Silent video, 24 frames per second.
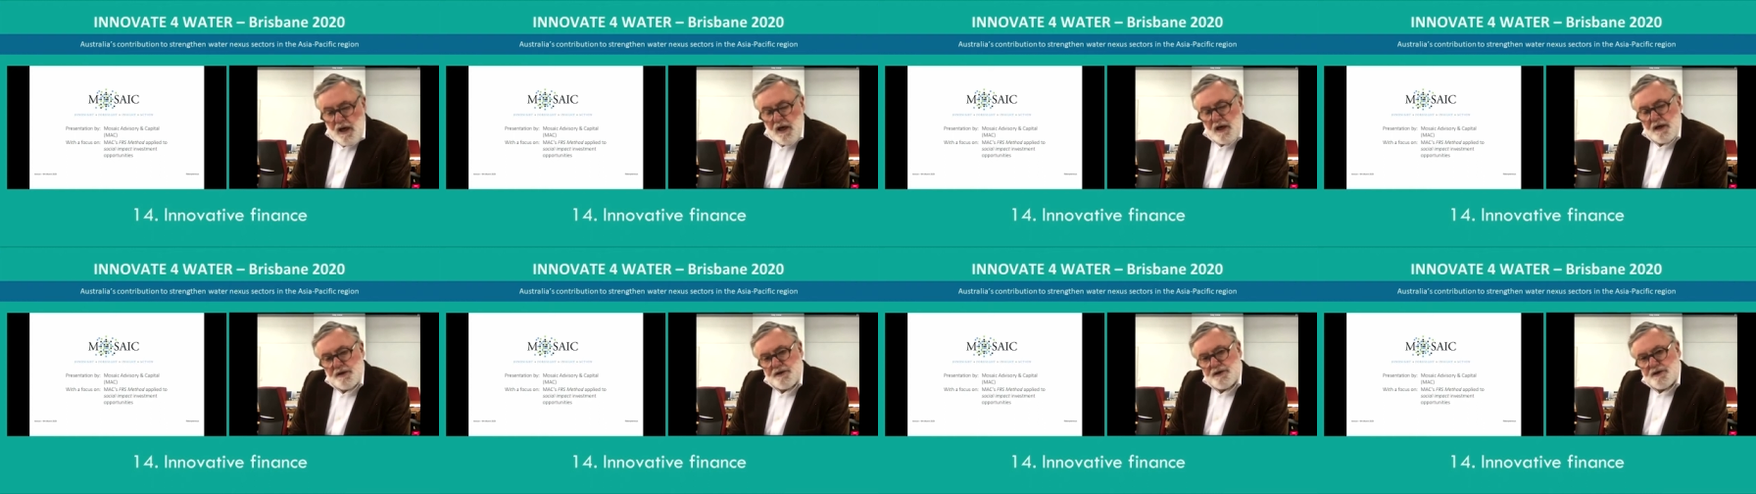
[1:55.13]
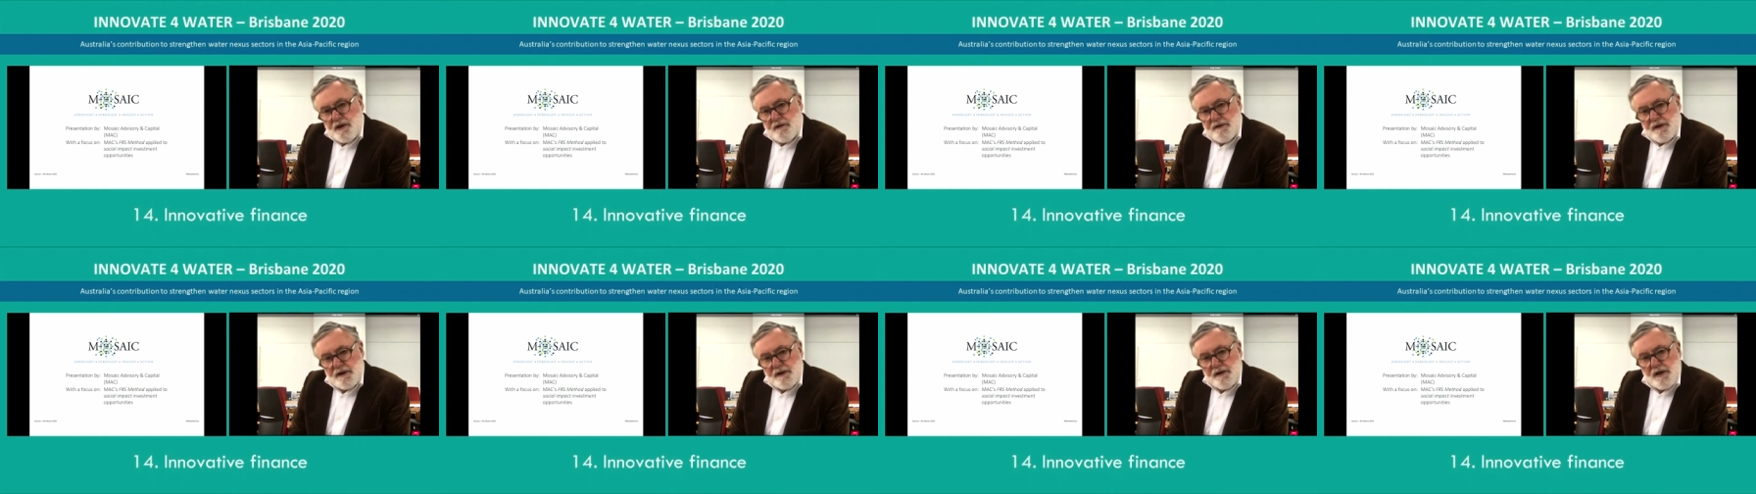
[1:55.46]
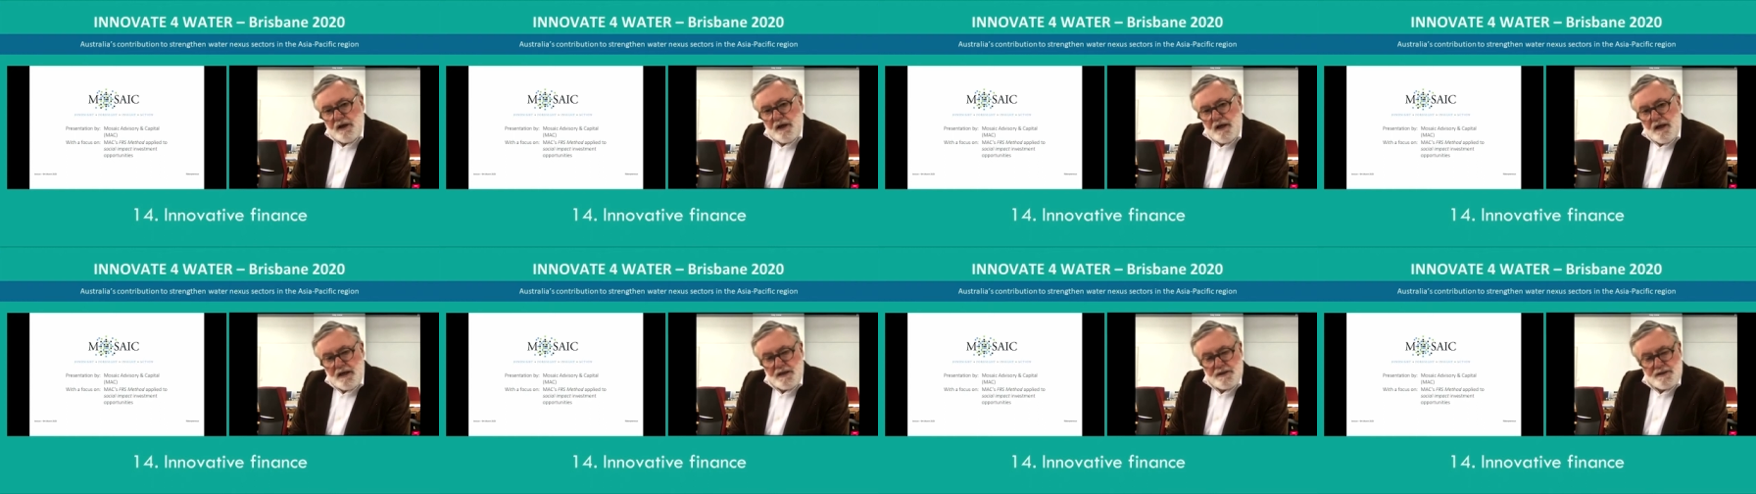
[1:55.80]
are showing
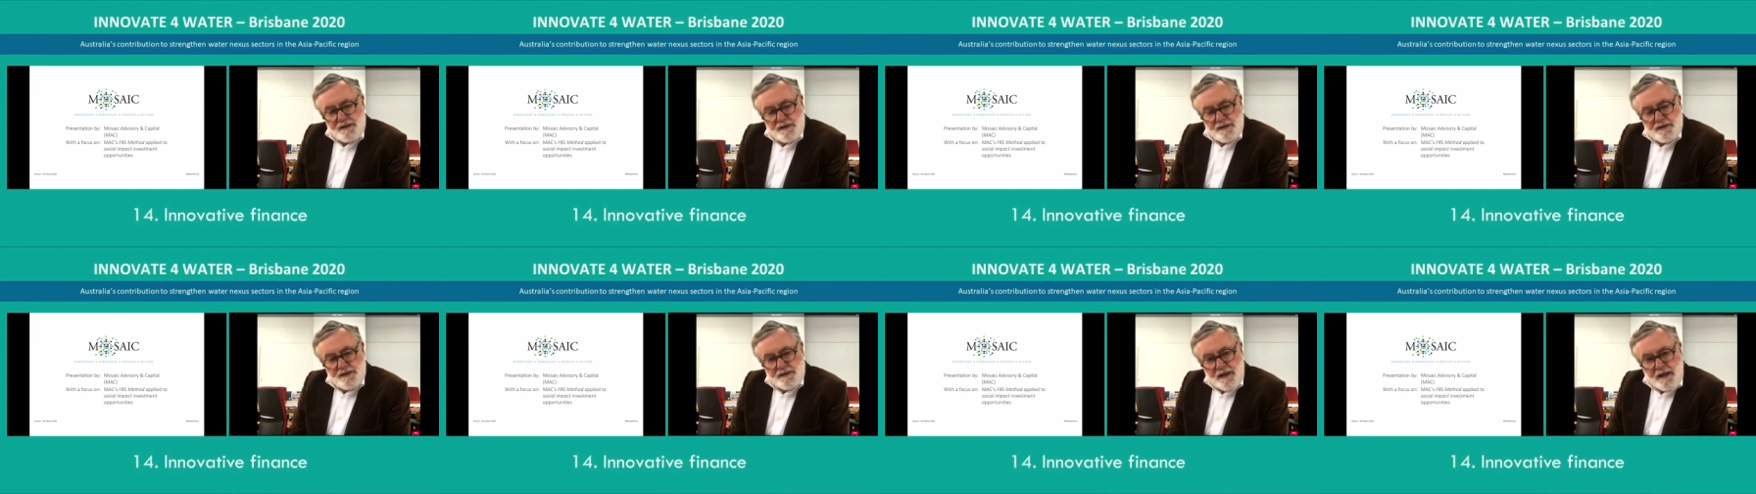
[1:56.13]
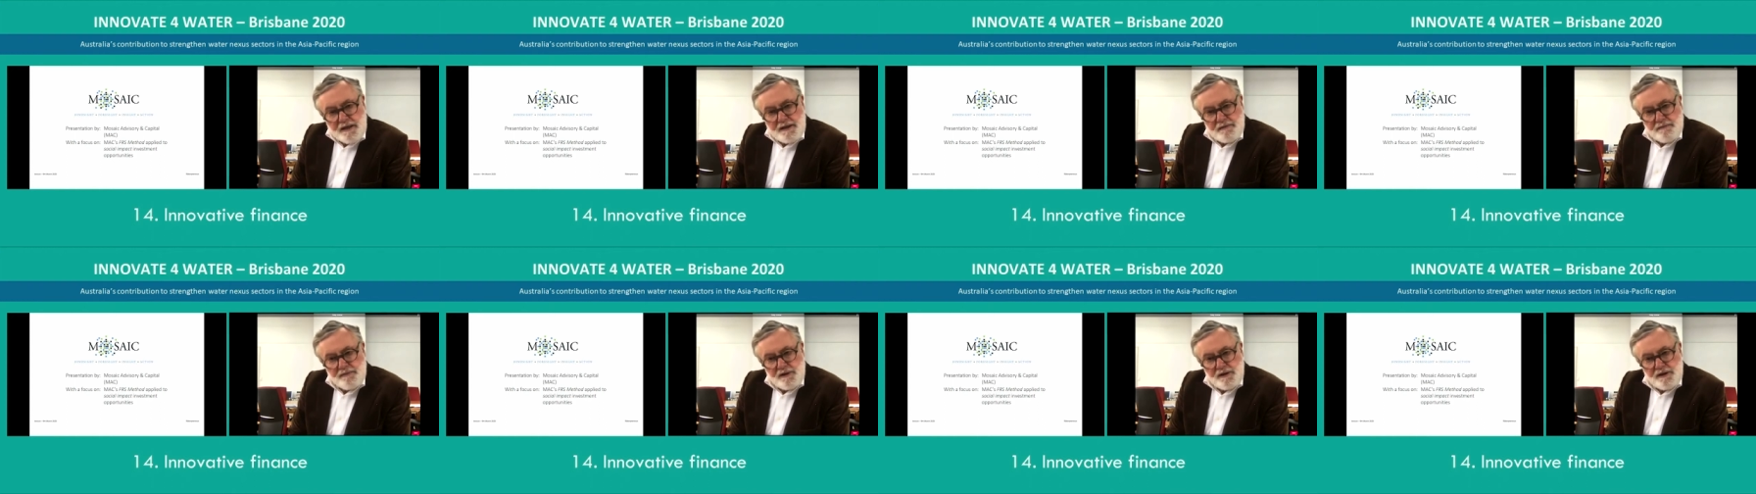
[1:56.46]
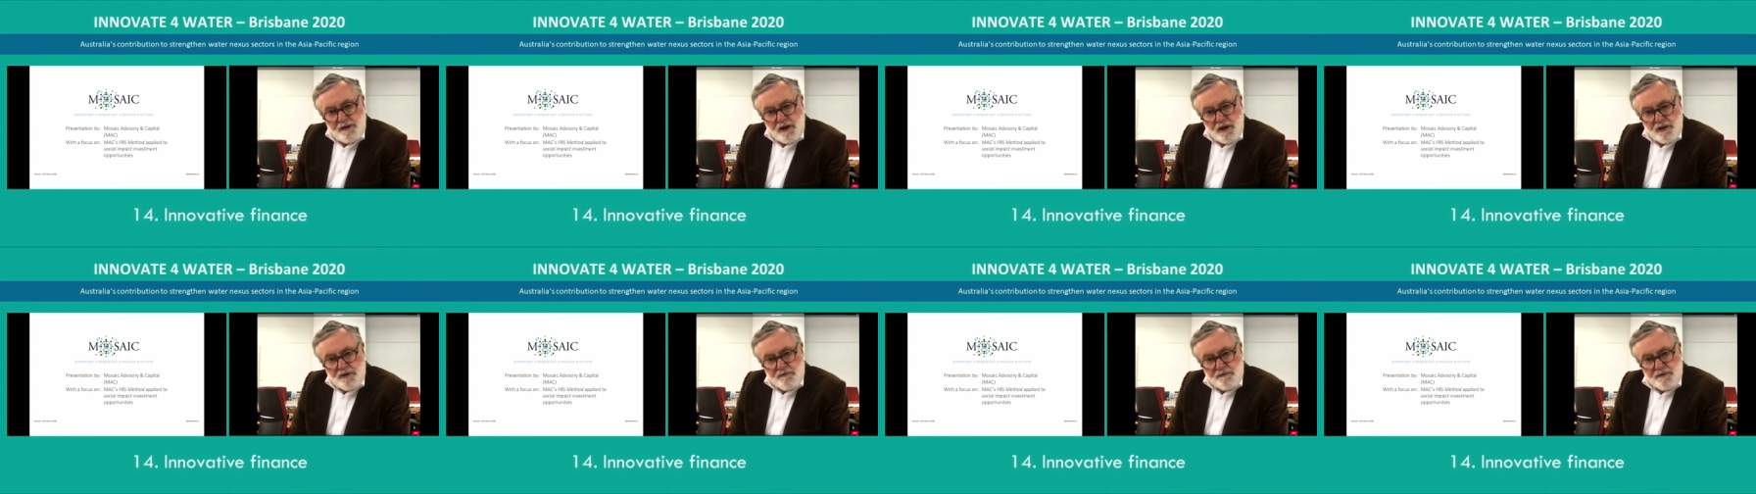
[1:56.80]
unsustainably
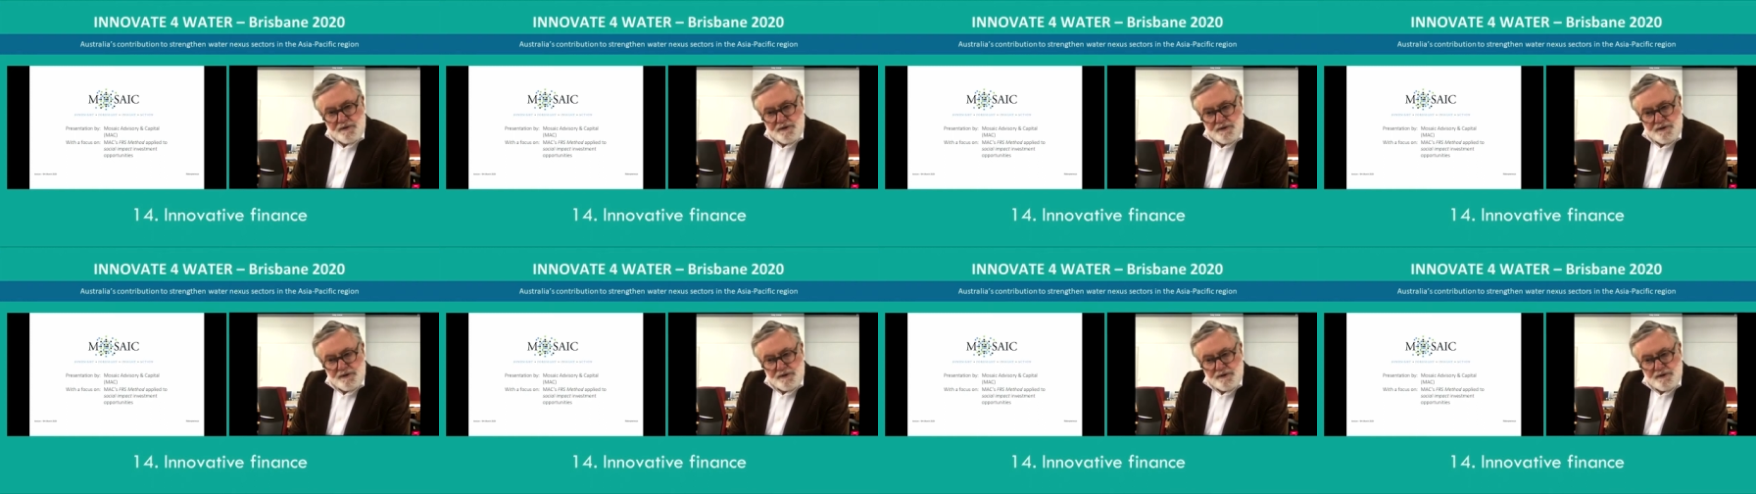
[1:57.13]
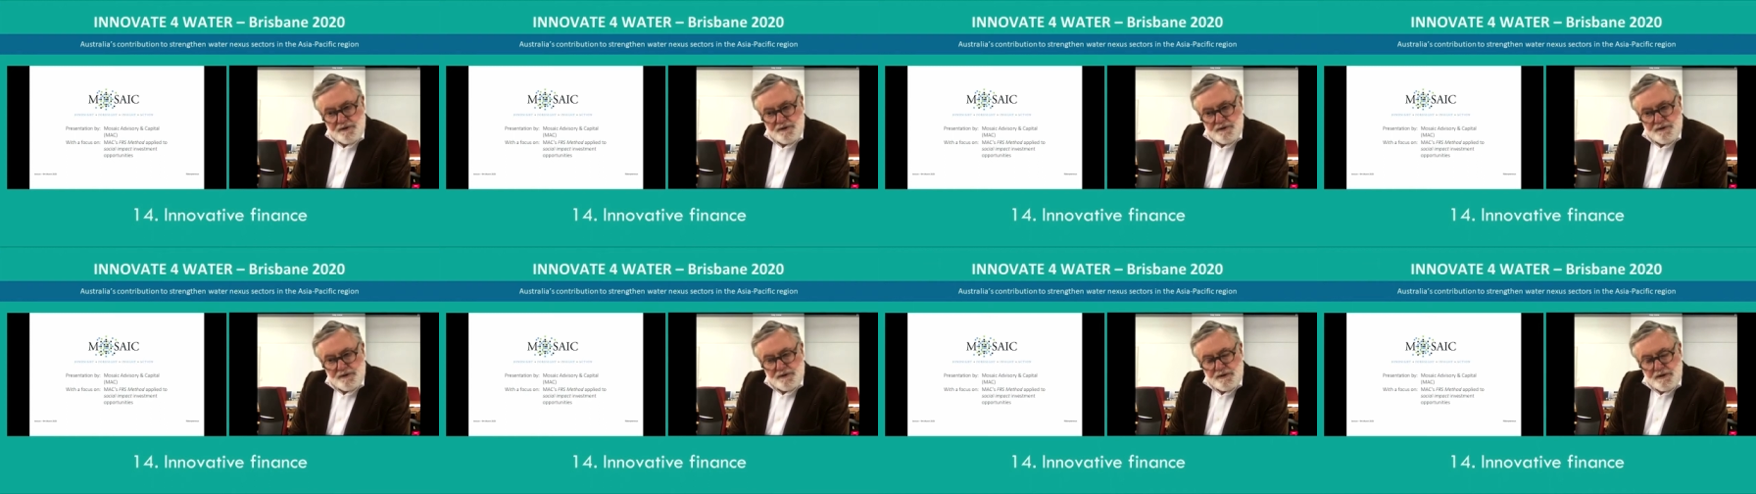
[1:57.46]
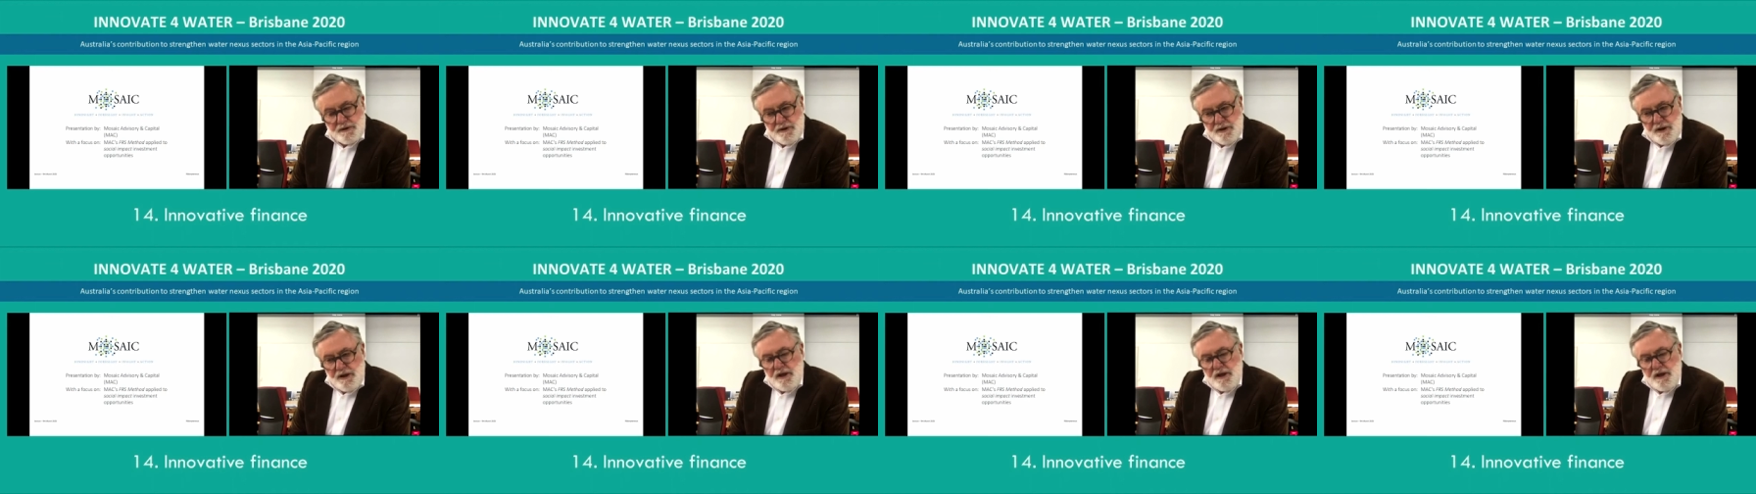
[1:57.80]
low returns.